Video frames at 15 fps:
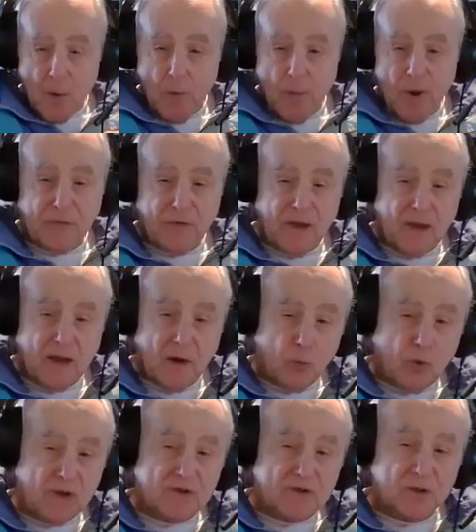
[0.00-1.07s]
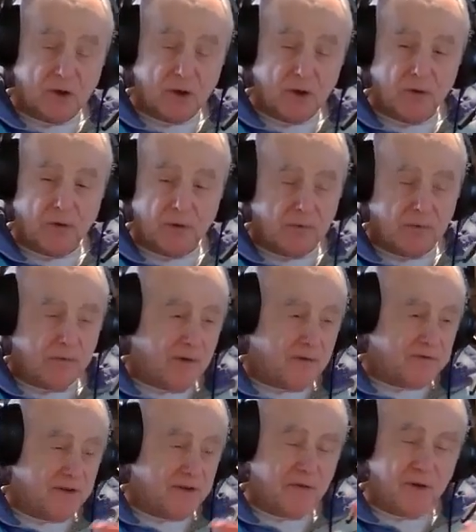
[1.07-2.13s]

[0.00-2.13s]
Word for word: but the original, you see,